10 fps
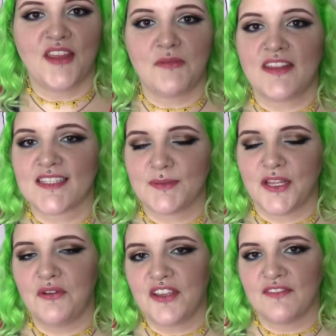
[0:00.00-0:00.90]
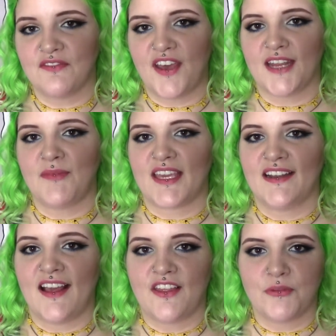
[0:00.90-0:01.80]
There'll be links below where you can find Megan
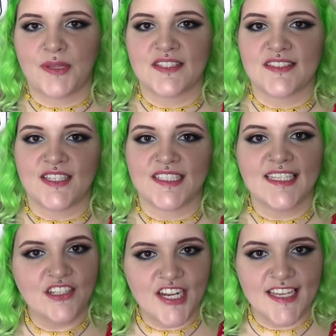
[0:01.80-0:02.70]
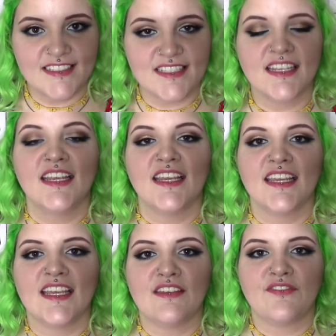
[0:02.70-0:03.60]
and I other places on the internet.
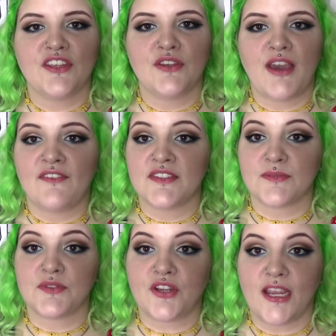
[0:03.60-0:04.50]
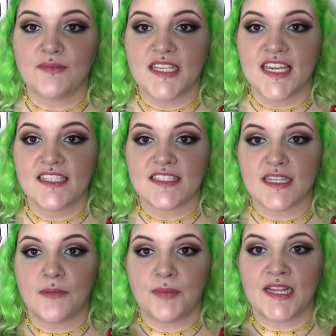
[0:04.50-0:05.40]
If you haven't subscribed yet,
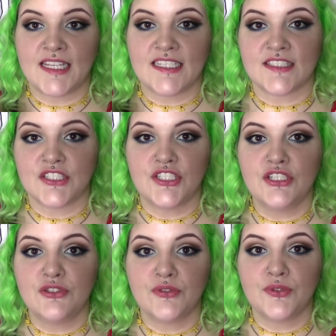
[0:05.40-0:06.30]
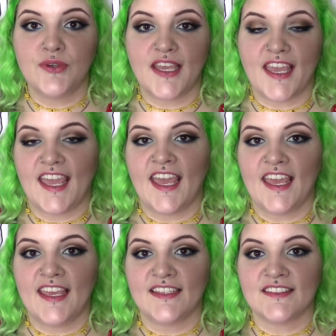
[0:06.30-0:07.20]
please do,
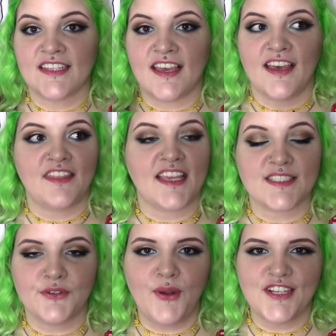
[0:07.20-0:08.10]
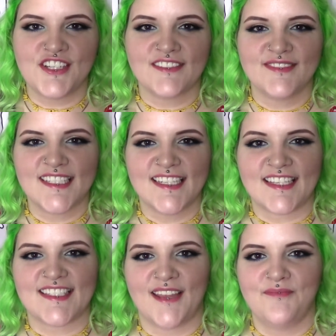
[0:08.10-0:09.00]
and thanks for watching. See you
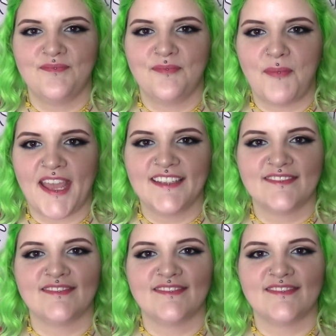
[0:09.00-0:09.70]
next time. Bye.